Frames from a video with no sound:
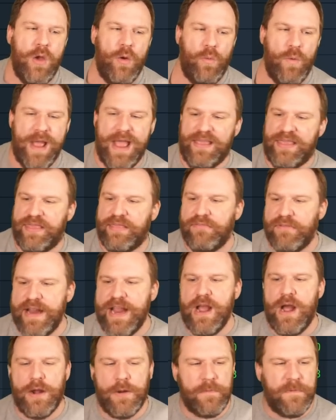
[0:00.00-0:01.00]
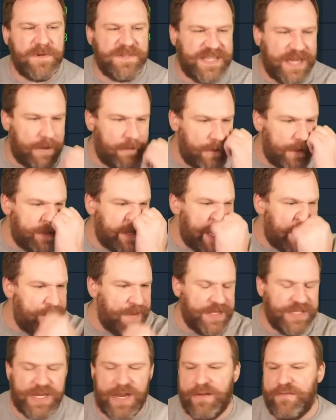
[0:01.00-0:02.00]
with 300% crit
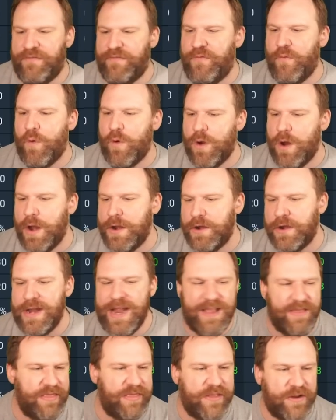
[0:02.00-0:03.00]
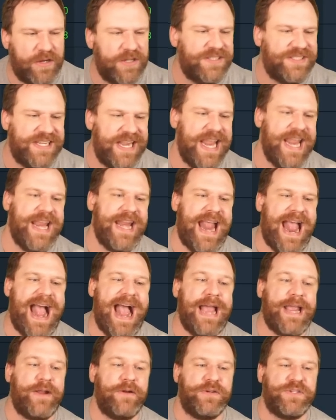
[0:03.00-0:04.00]
damage and 413
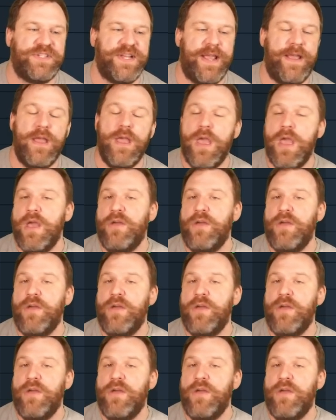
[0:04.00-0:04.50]
accuracy.